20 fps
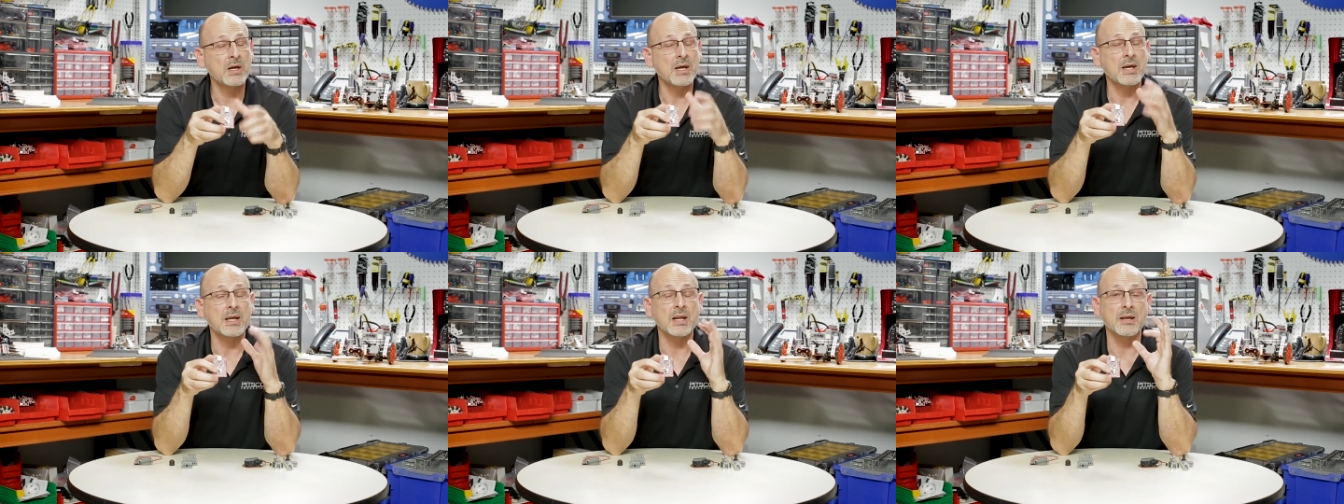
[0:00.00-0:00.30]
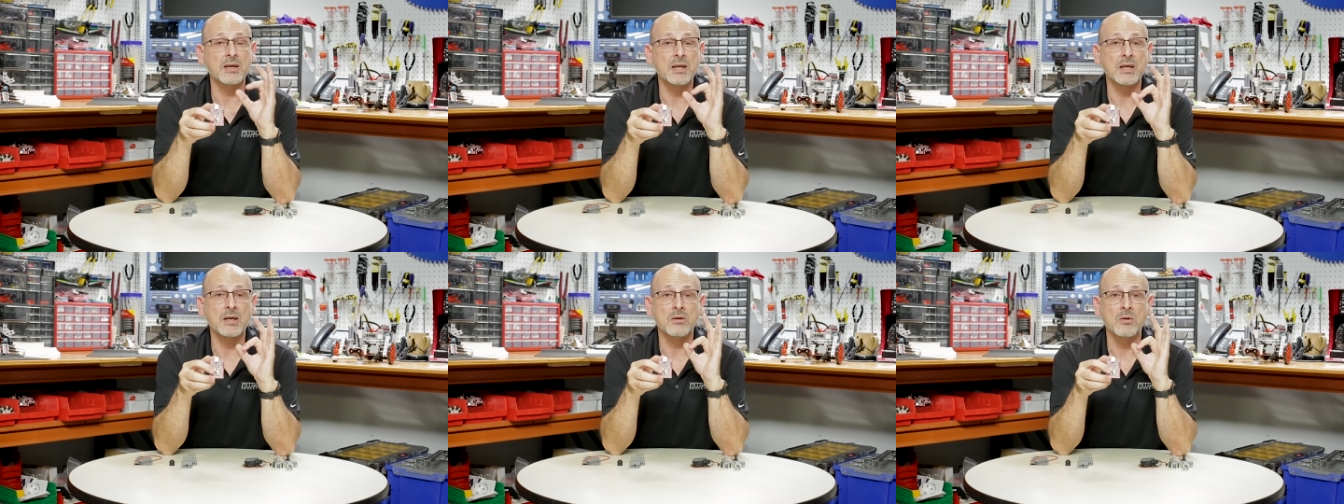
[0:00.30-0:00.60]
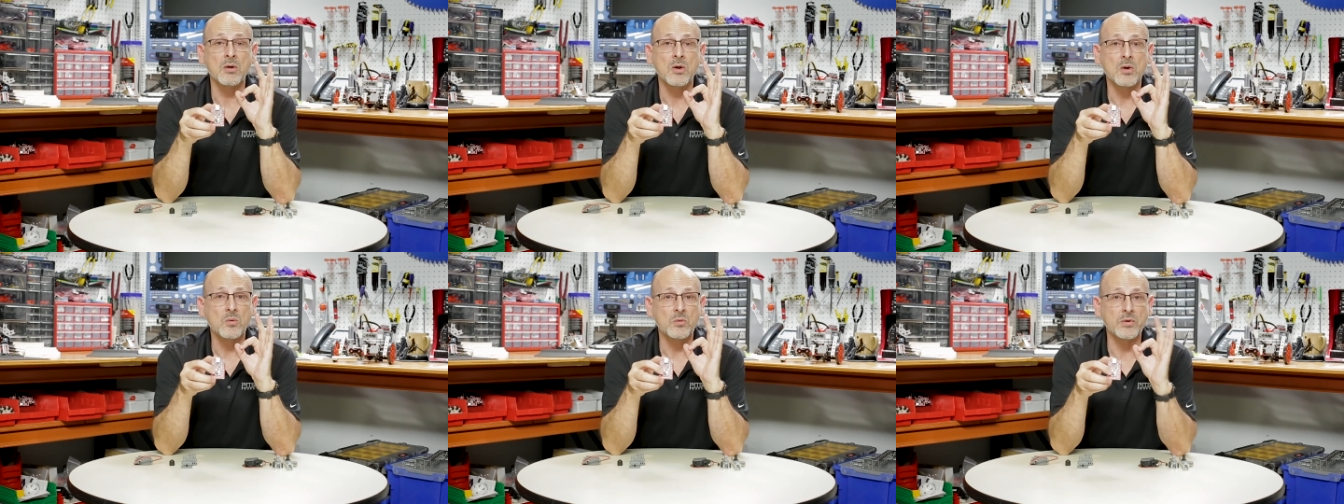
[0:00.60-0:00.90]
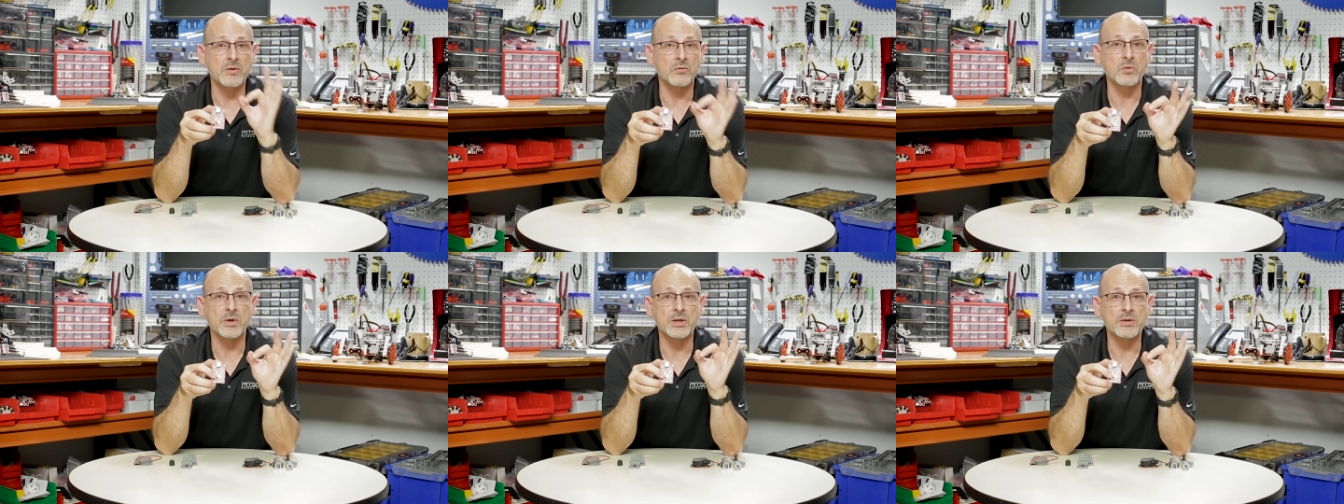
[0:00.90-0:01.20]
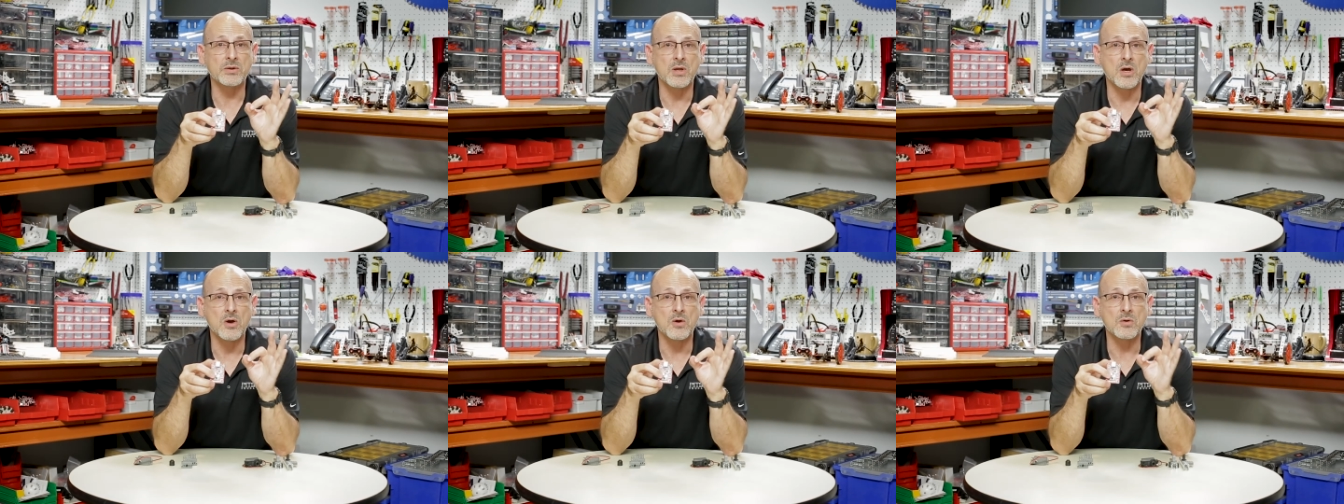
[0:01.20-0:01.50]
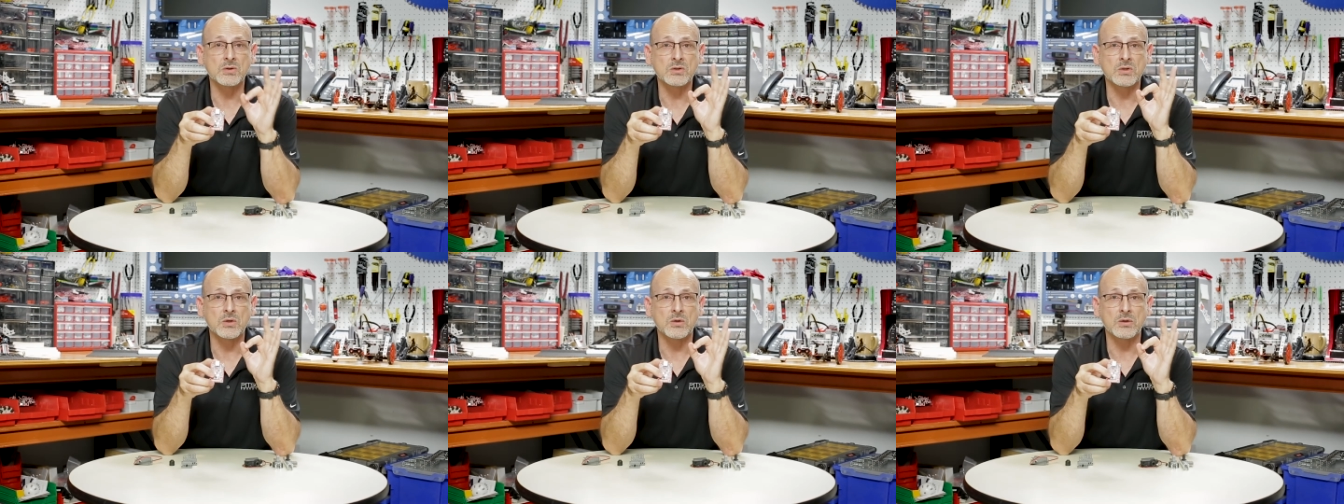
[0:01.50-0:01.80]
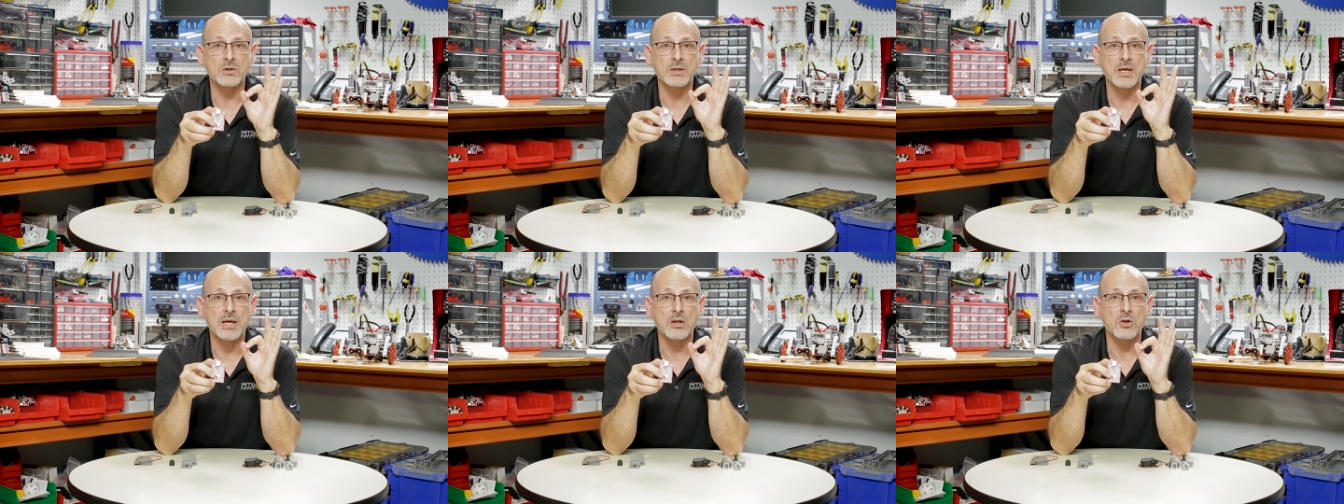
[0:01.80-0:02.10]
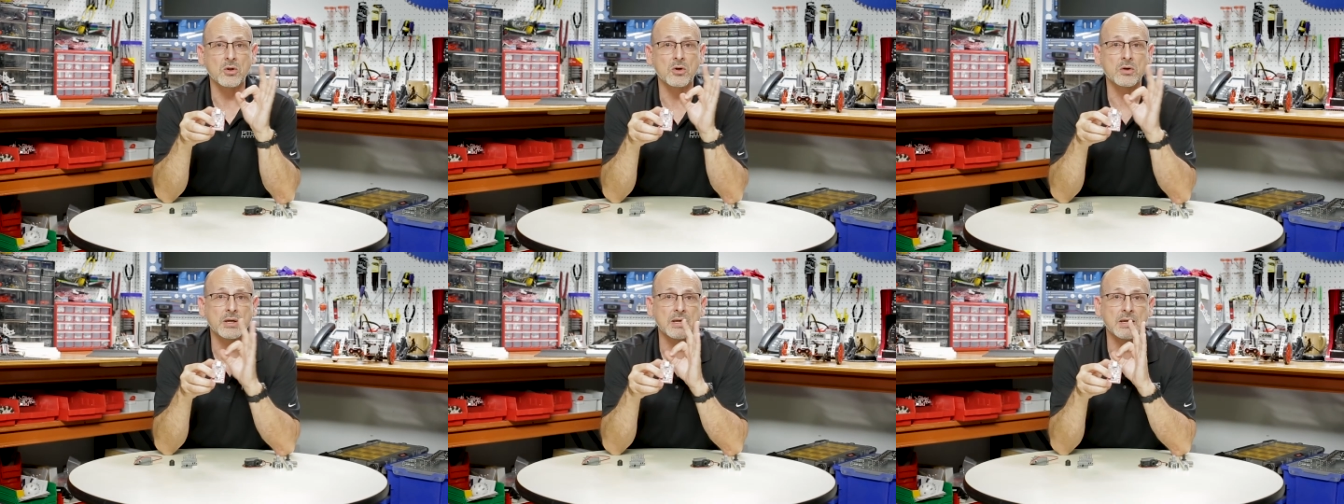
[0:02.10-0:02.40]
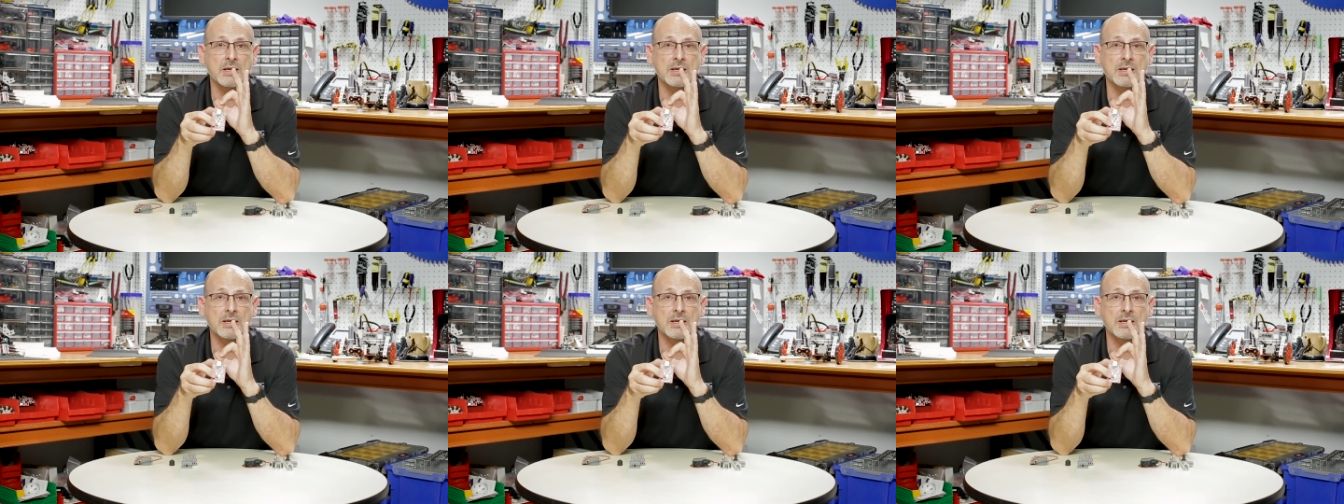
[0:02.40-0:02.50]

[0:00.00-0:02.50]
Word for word: And again, we've written those so that they look